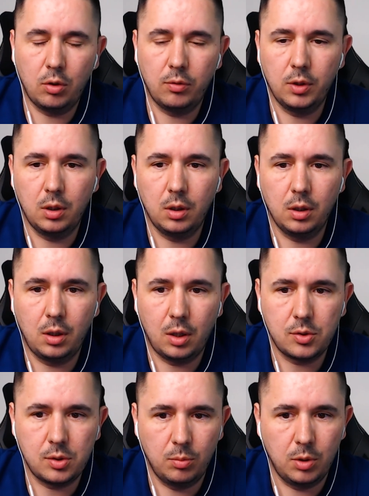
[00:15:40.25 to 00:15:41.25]
of the
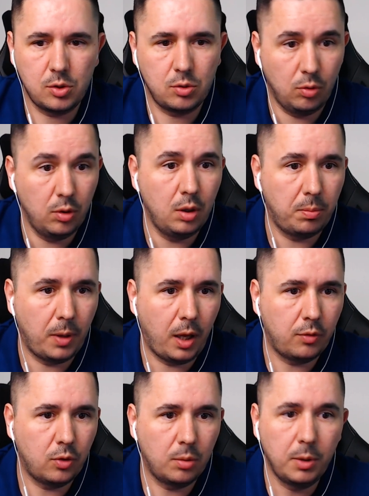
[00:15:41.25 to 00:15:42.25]
customers on their
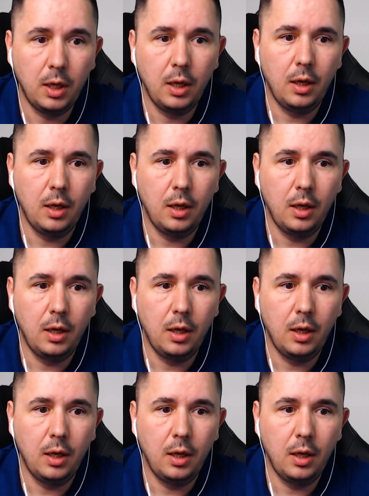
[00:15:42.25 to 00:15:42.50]
platform,